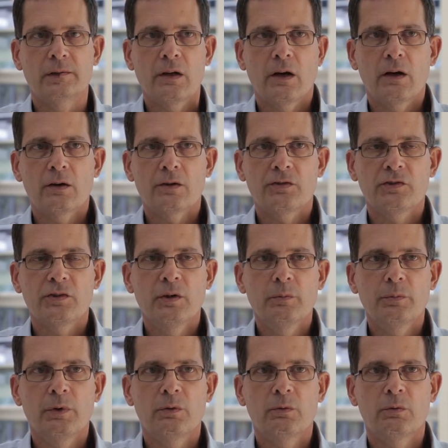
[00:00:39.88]
Our
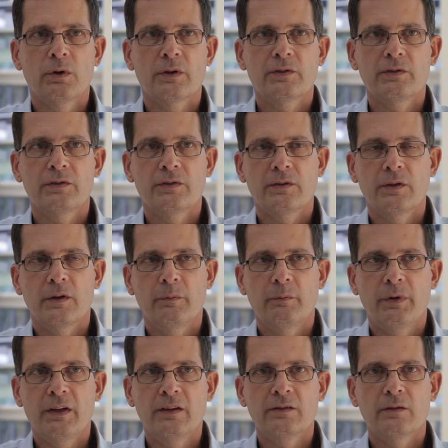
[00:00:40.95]
sample was
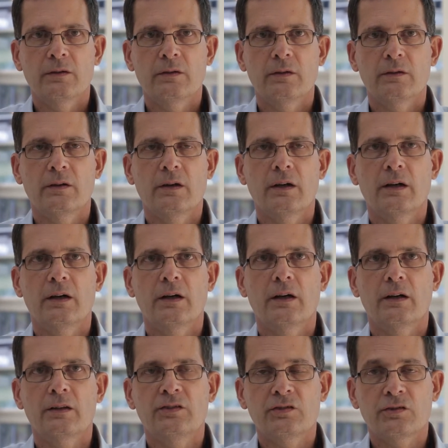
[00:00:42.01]
based on
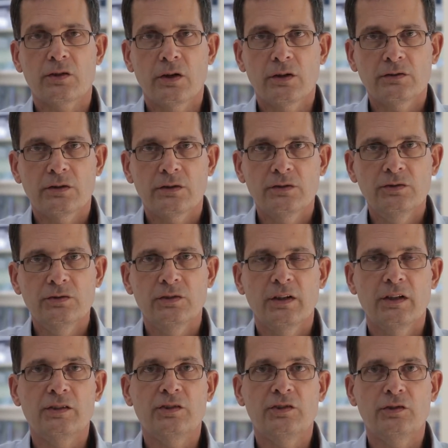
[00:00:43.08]
uh, instructors
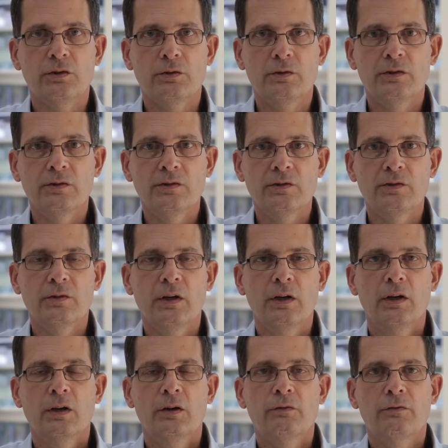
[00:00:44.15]
and students
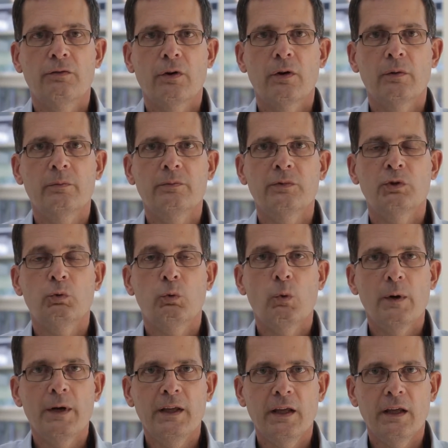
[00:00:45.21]
from
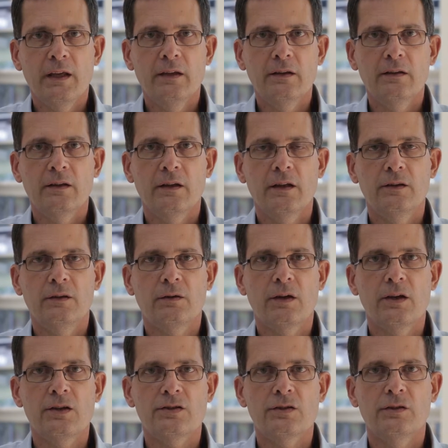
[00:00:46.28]
28
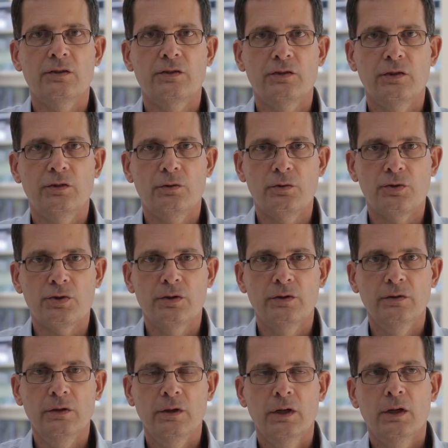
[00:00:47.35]
education
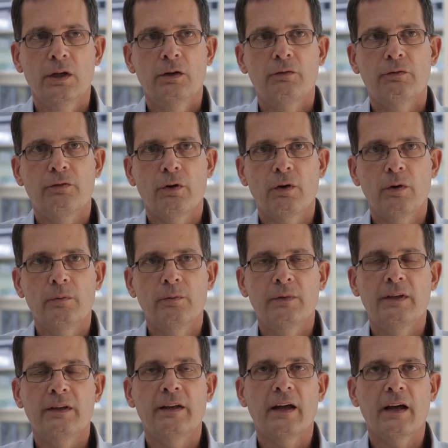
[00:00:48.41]
institutions from
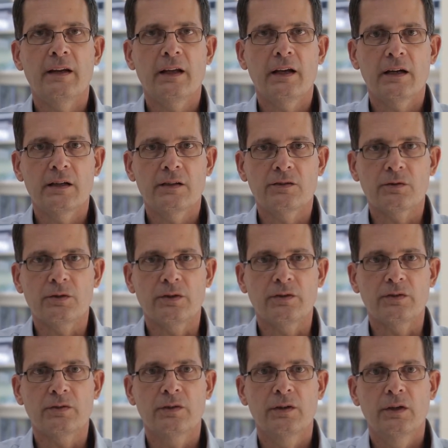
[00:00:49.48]
nine
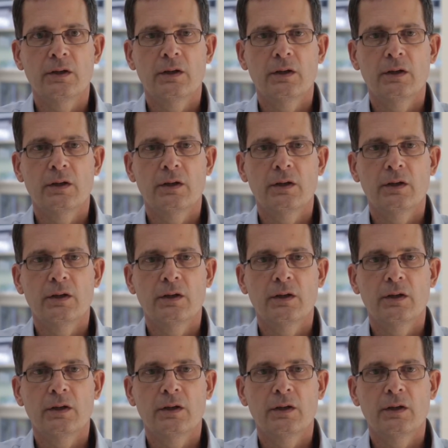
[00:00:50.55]
countries.